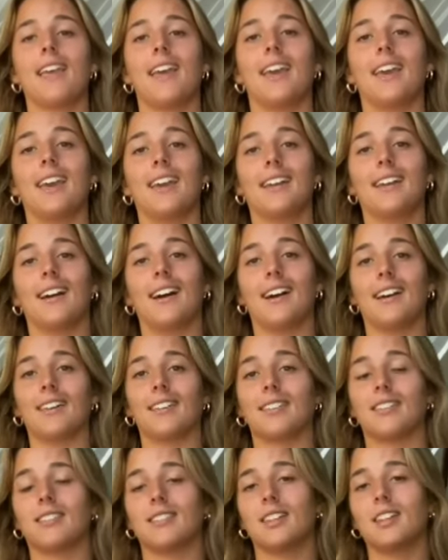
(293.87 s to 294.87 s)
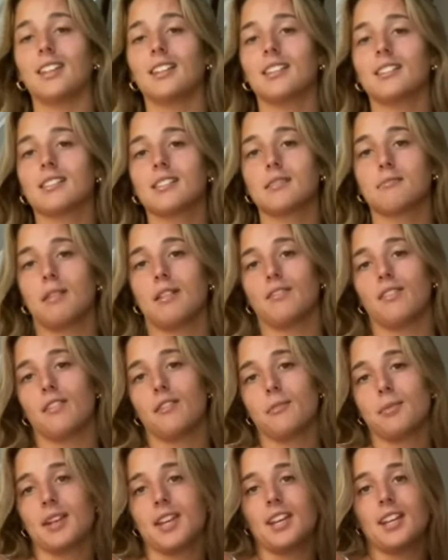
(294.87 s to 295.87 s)
And I think this is my
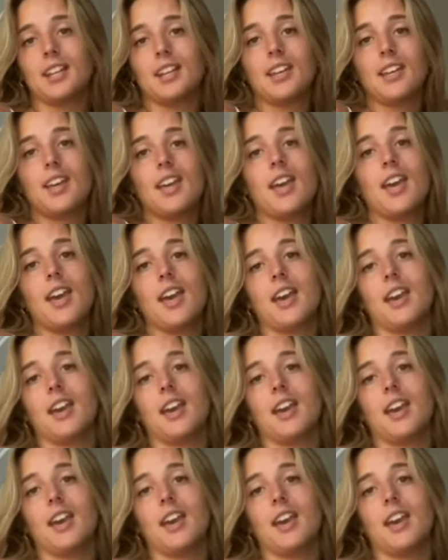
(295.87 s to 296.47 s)
favorite bikini.